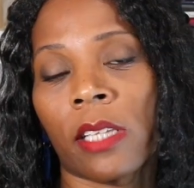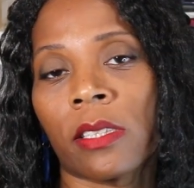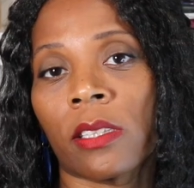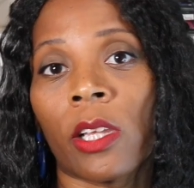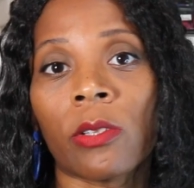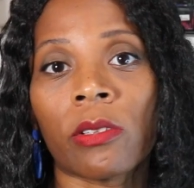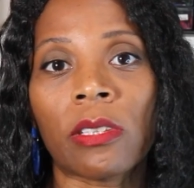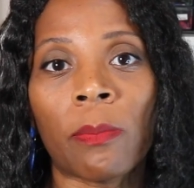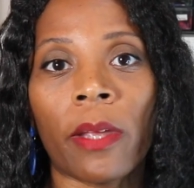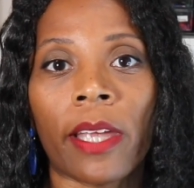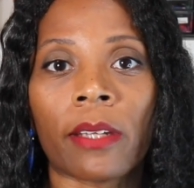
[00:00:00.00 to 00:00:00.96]
his
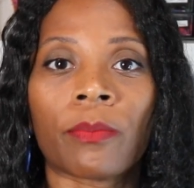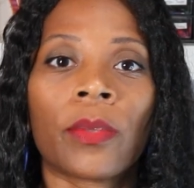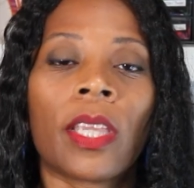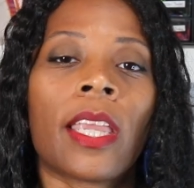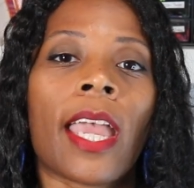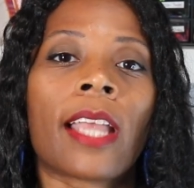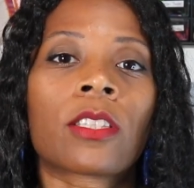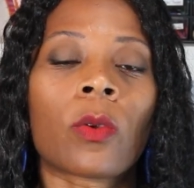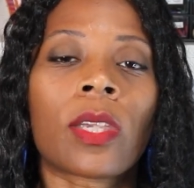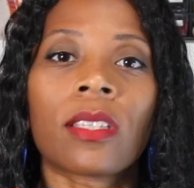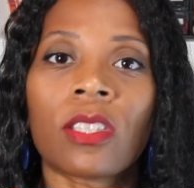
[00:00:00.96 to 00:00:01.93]
closest blood. And
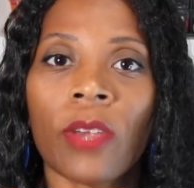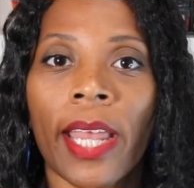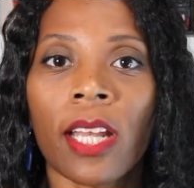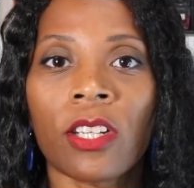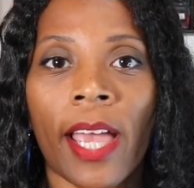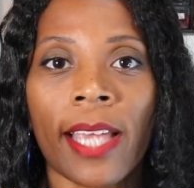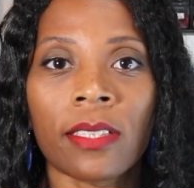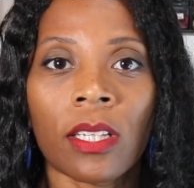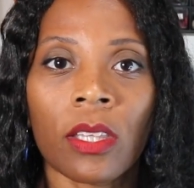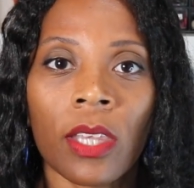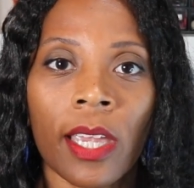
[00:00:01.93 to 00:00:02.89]
so he's
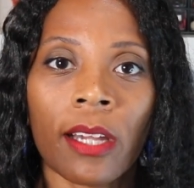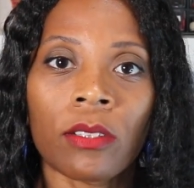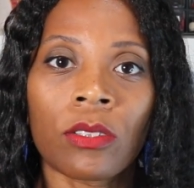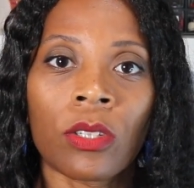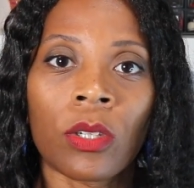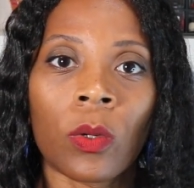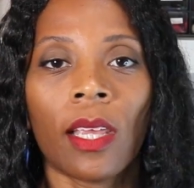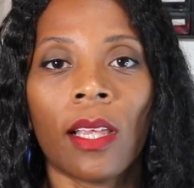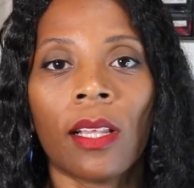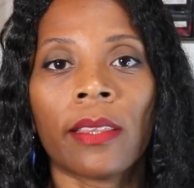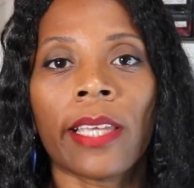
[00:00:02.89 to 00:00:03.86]
strategizing there too.
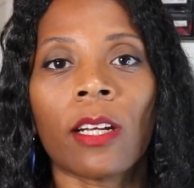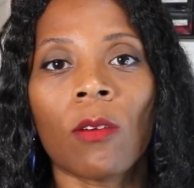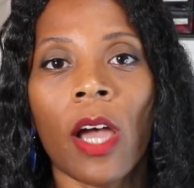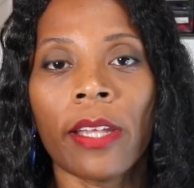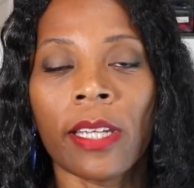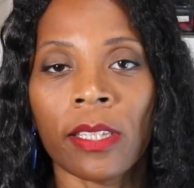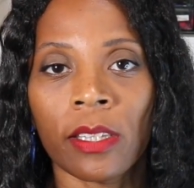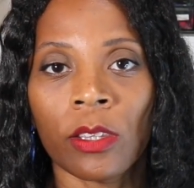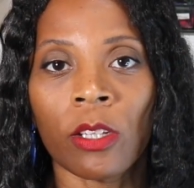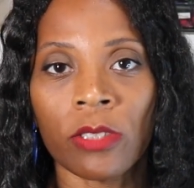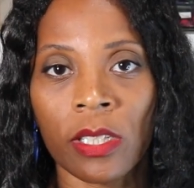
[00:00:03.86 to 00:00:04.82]
Later on, and
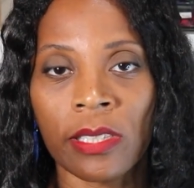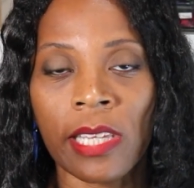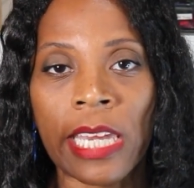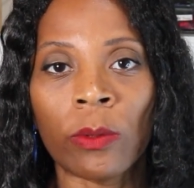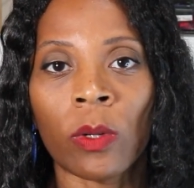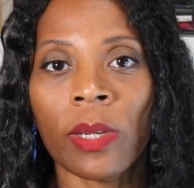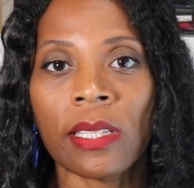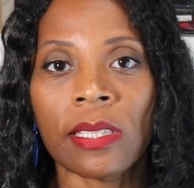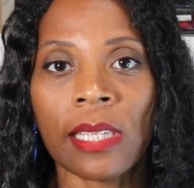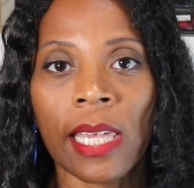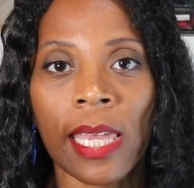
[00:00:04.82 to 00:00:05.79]
there's a scene where we
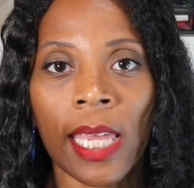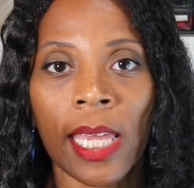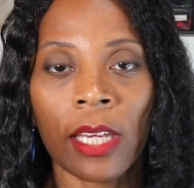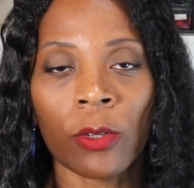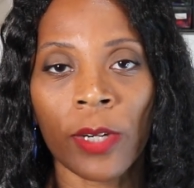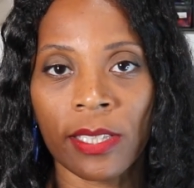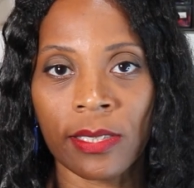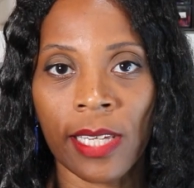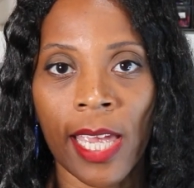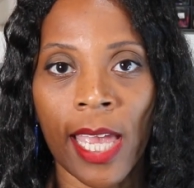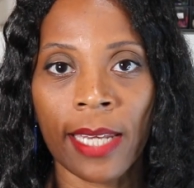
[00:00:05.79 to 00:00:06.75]
see
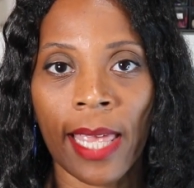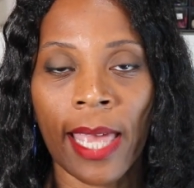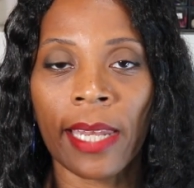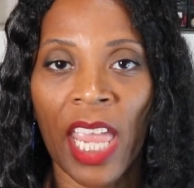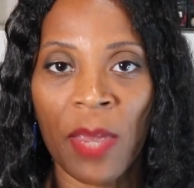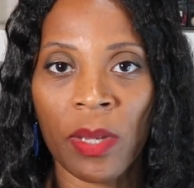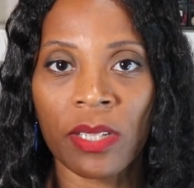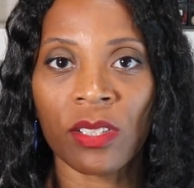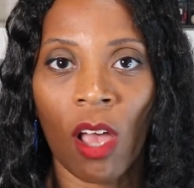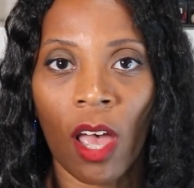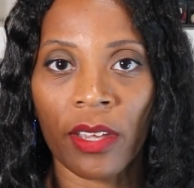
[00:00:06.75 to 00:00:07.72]
Criston and
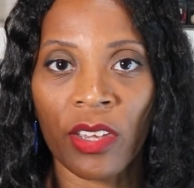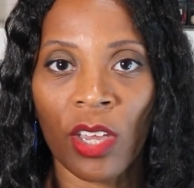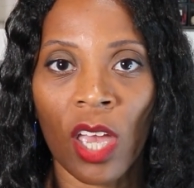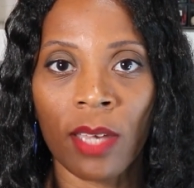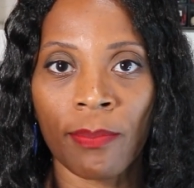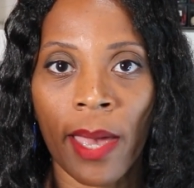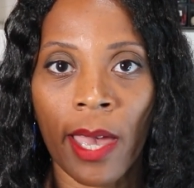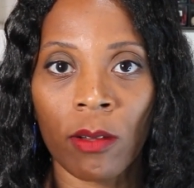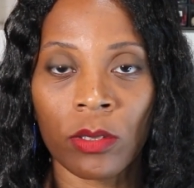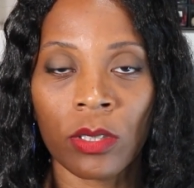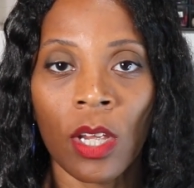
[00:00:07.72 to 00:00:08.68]
Aemond talking
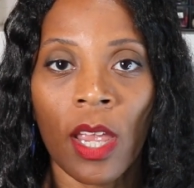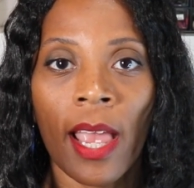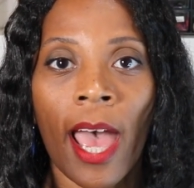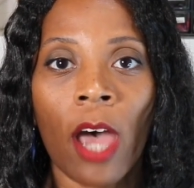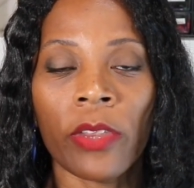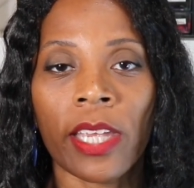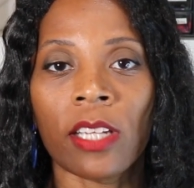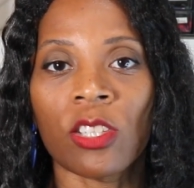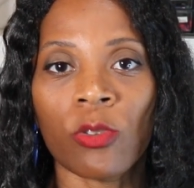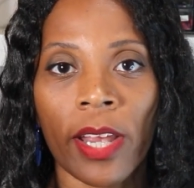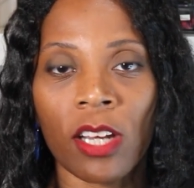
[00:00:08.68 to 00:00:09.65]
about how they can
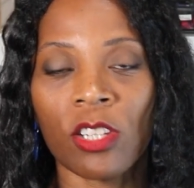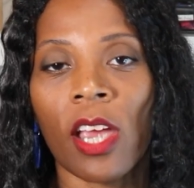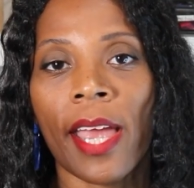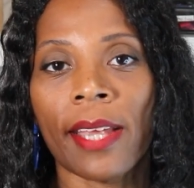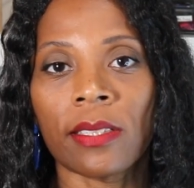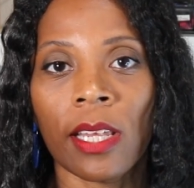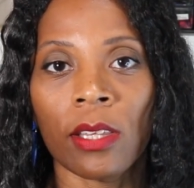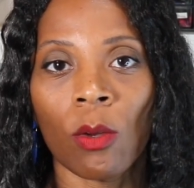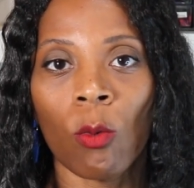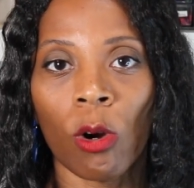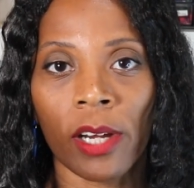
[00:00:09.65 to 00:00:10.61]
strategize in
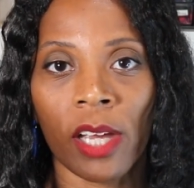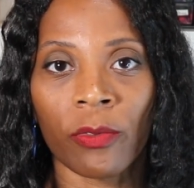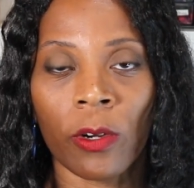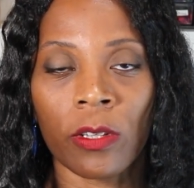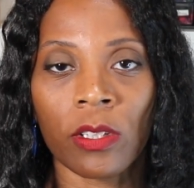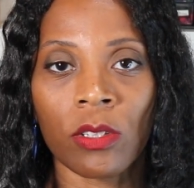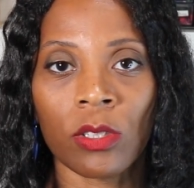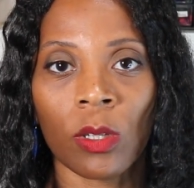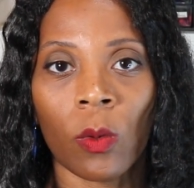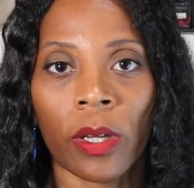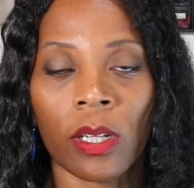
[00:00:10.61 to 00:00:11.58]
the war efforts and
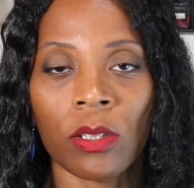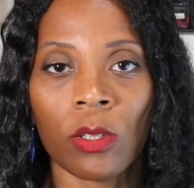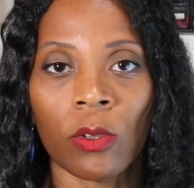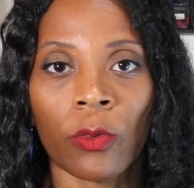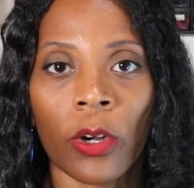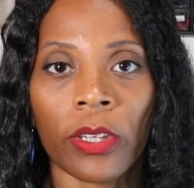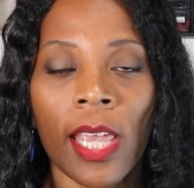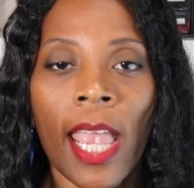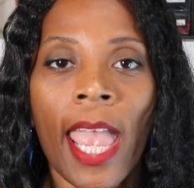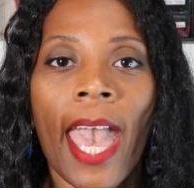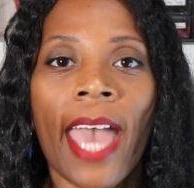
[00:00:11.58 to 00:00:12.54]
so on and so
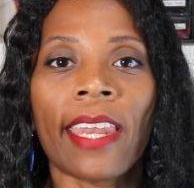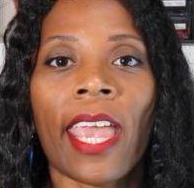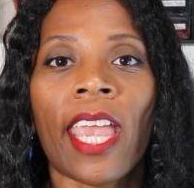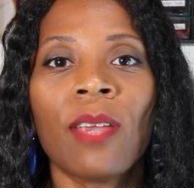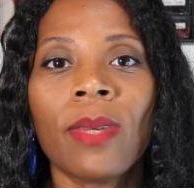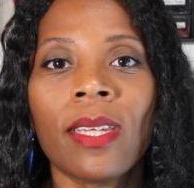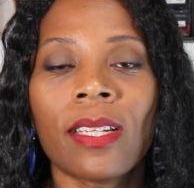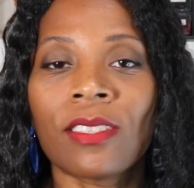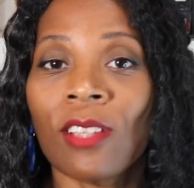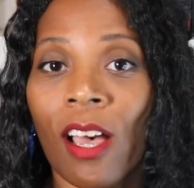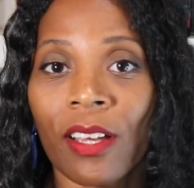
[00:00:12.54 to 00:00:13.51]
forth. And Aemond
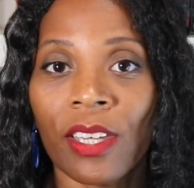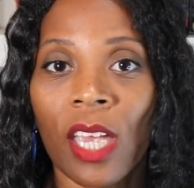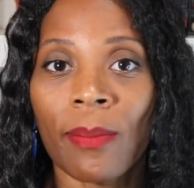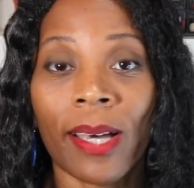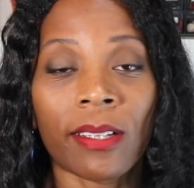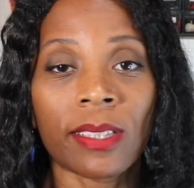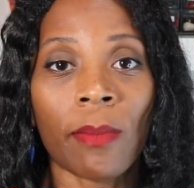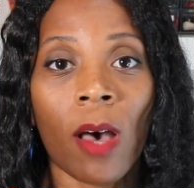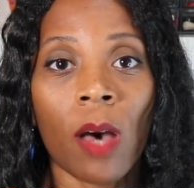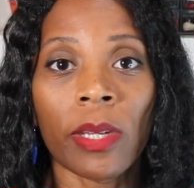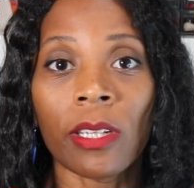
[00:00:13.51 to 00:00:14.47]
is talking about his
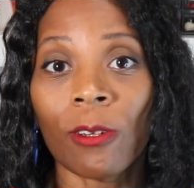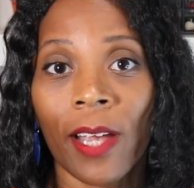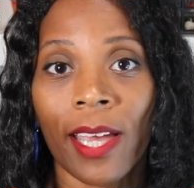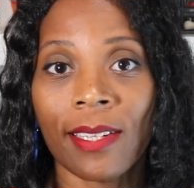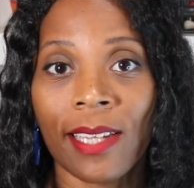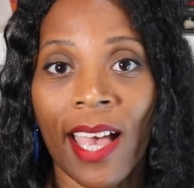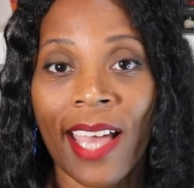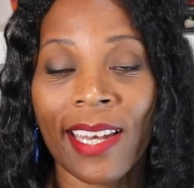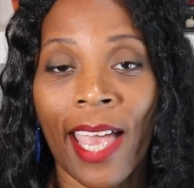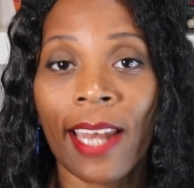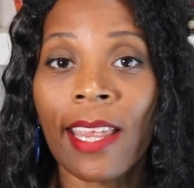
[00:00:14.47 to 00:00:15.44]
mom and
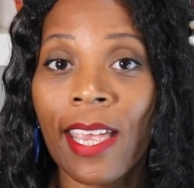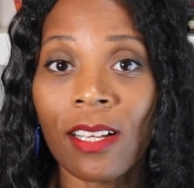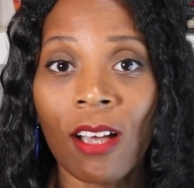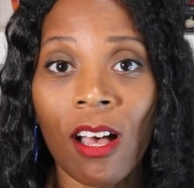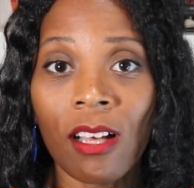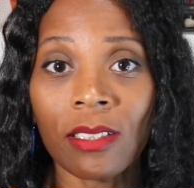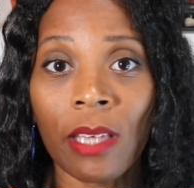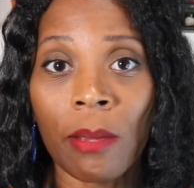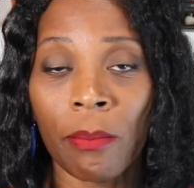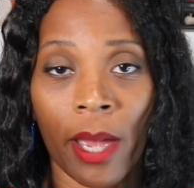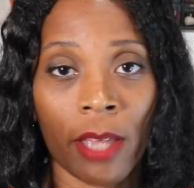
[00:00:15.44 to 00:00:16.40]
granddad, and he calls
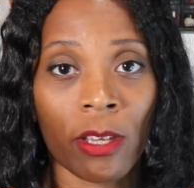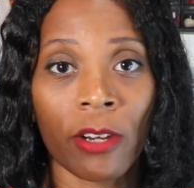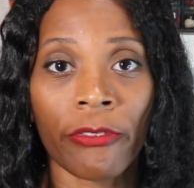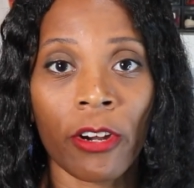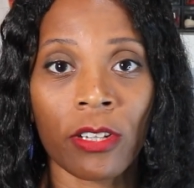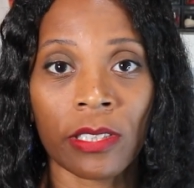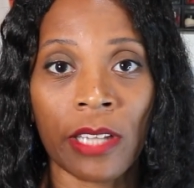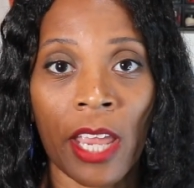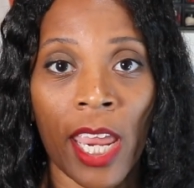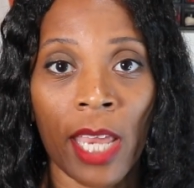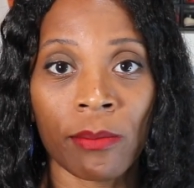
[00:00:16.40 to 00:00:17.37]
them by their first
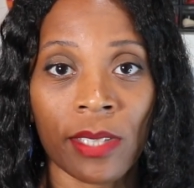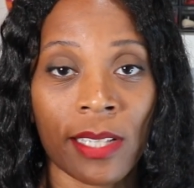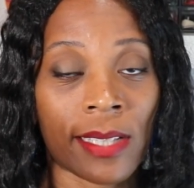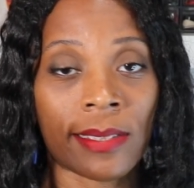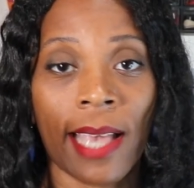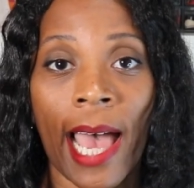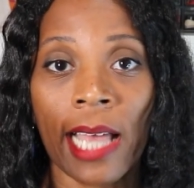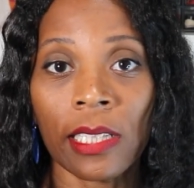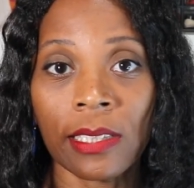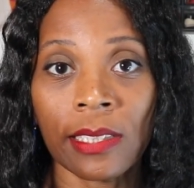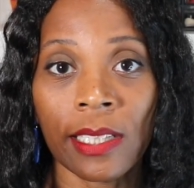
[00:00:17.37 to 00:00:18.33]
names. He says
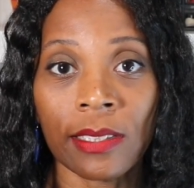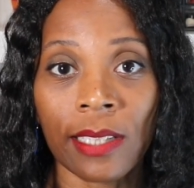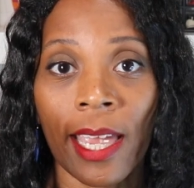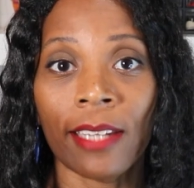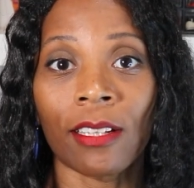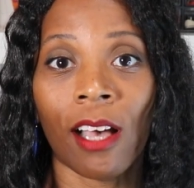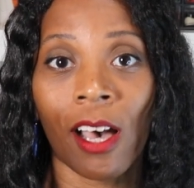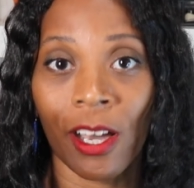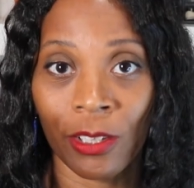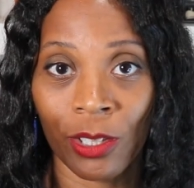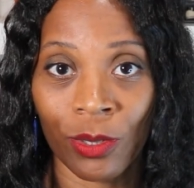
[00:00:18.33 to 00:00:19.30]
Alicent and
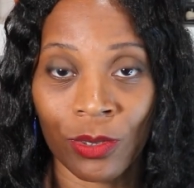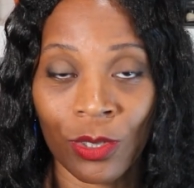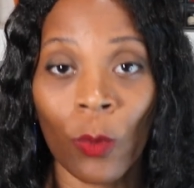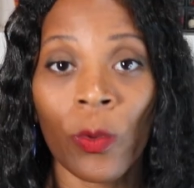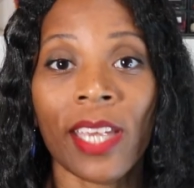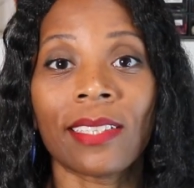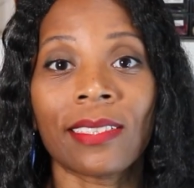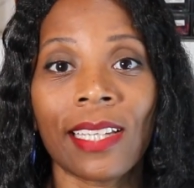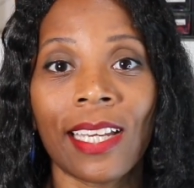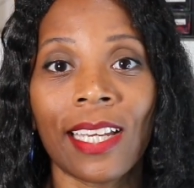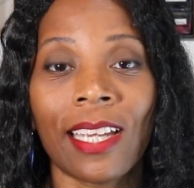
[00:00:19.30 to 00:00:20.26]
Otto. So we
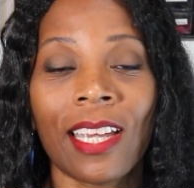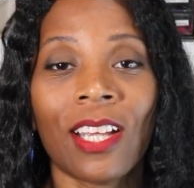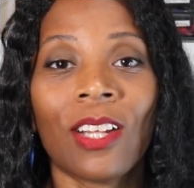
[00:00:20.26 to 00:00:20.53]
see